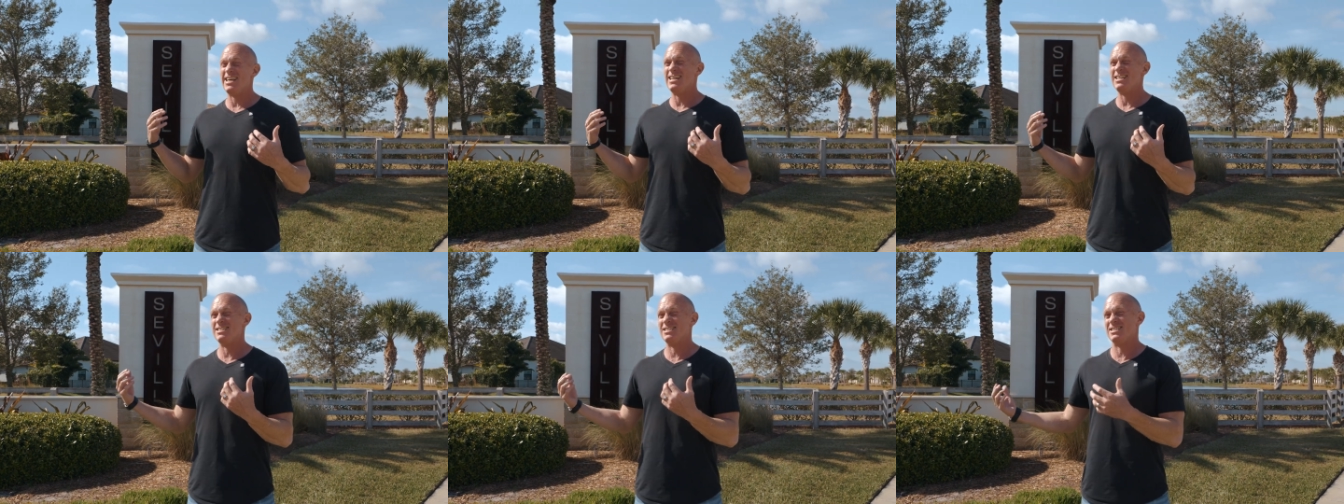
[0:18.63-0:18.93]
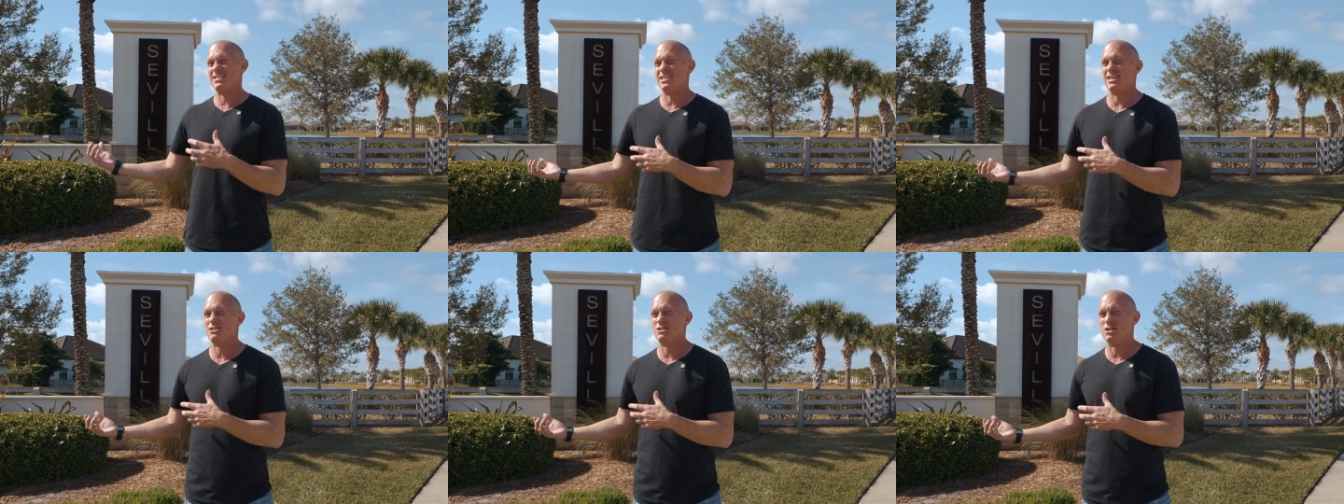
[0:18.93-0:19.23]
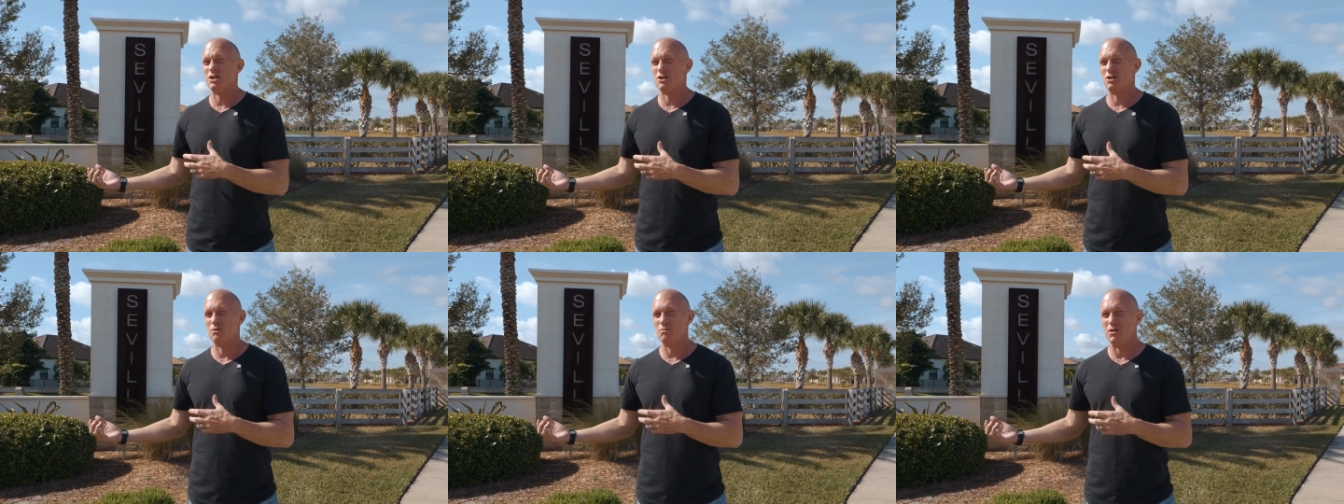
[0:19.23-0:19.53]
its
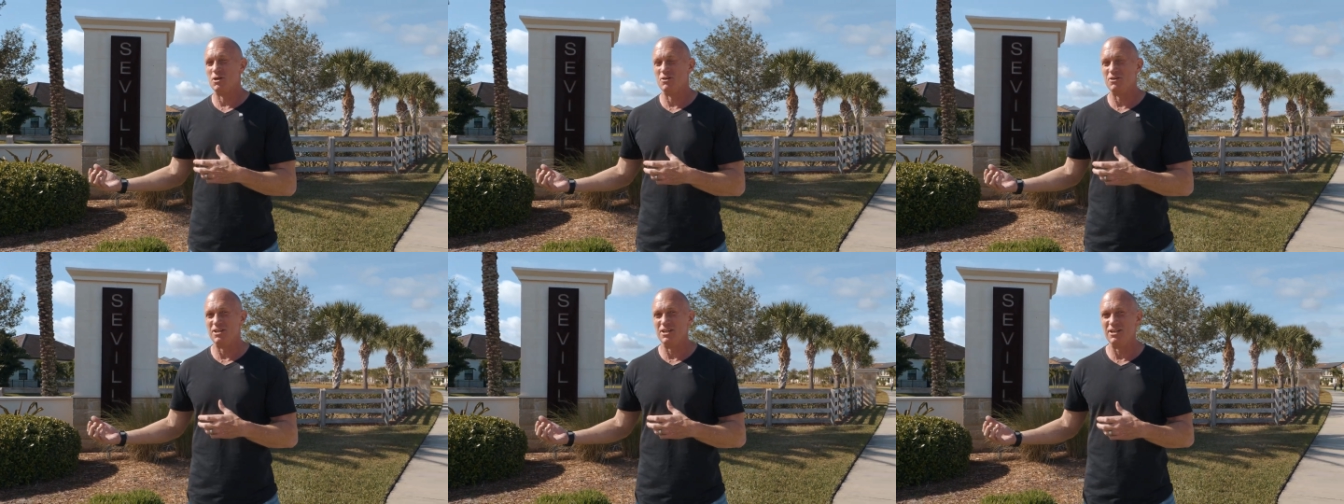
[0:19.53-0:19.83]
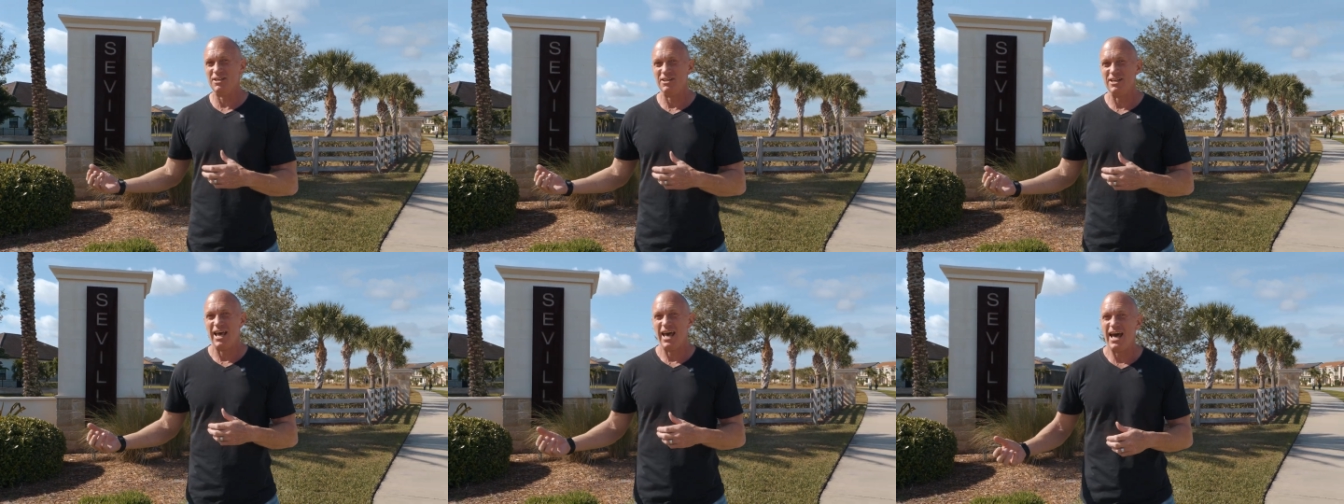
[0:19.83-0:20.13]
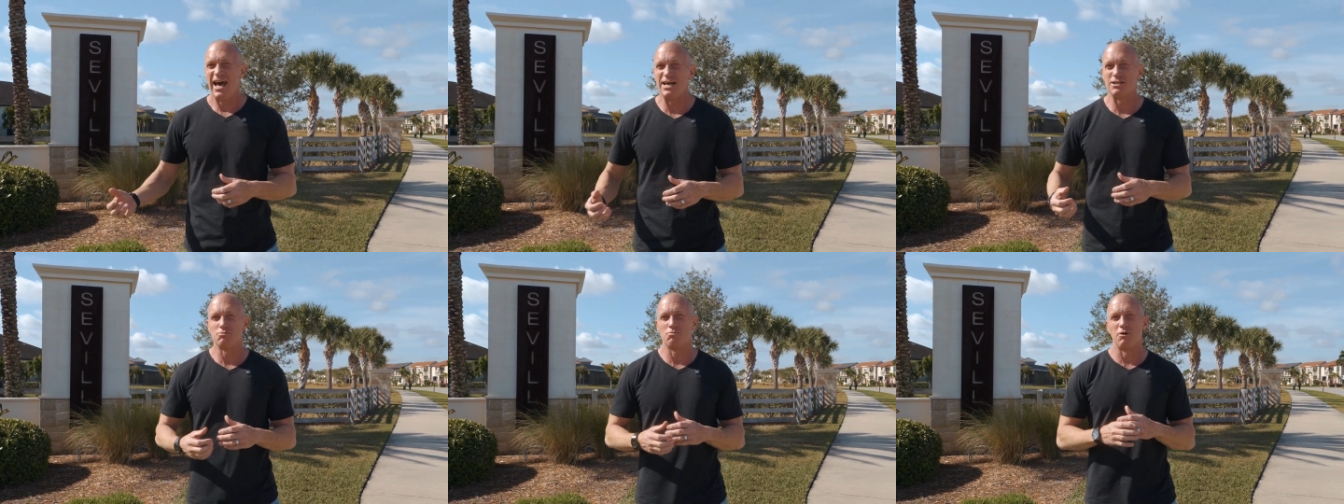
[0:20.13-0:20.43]
sister community,
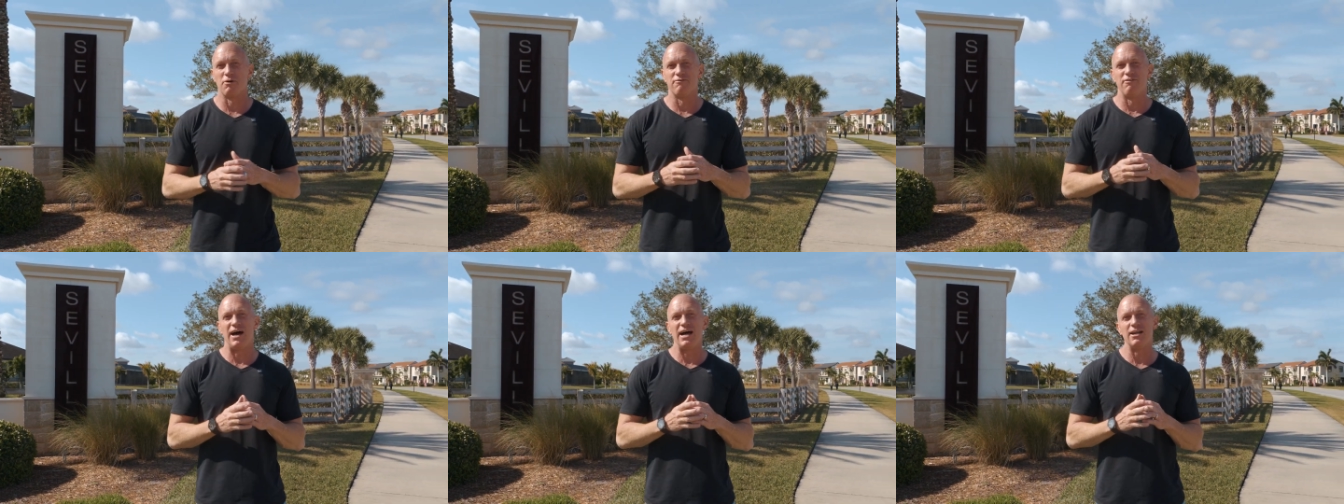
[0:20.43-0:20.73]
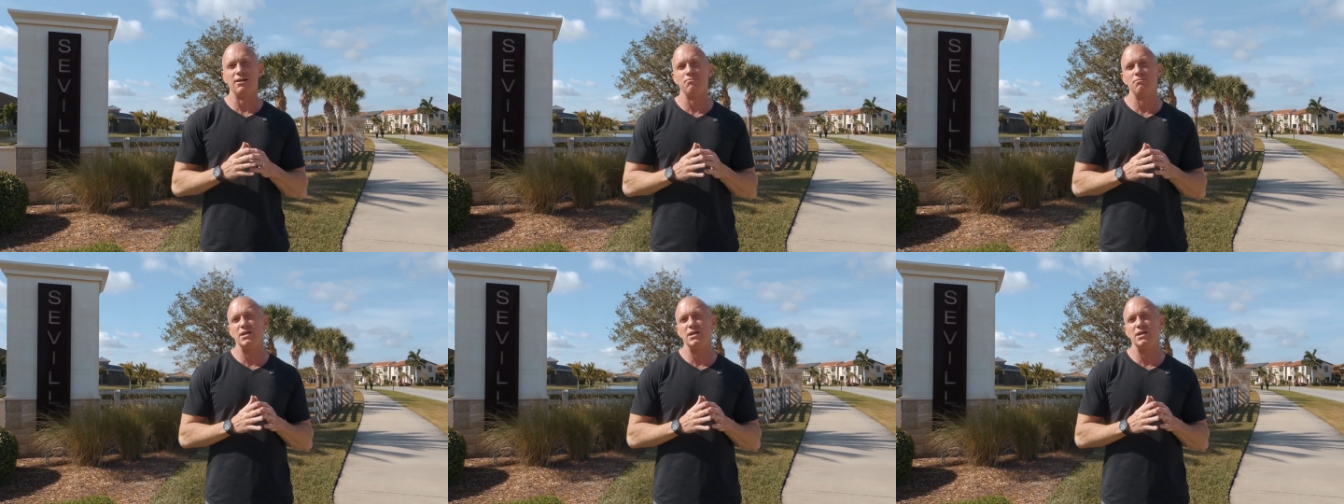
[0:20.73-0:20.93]
has provided